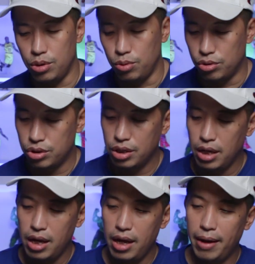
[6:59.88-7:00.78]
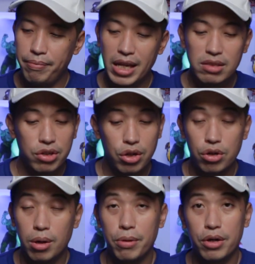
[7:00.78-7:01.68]
2s. And as for the
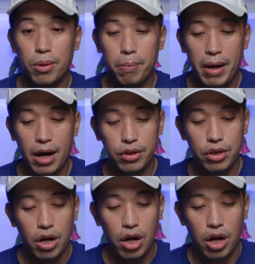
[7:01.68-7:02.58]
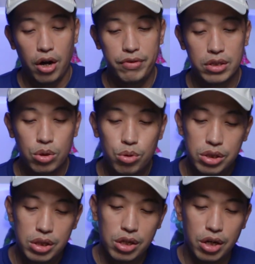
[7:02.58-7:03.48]
rubber compound of these two
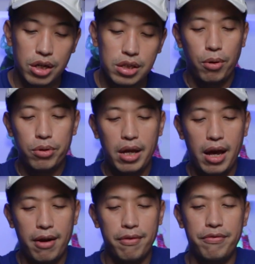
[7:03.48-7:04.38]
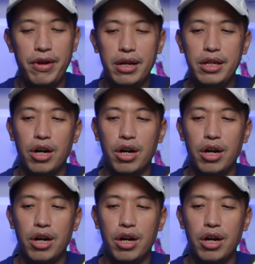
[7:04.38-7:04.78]
sneakers, both have very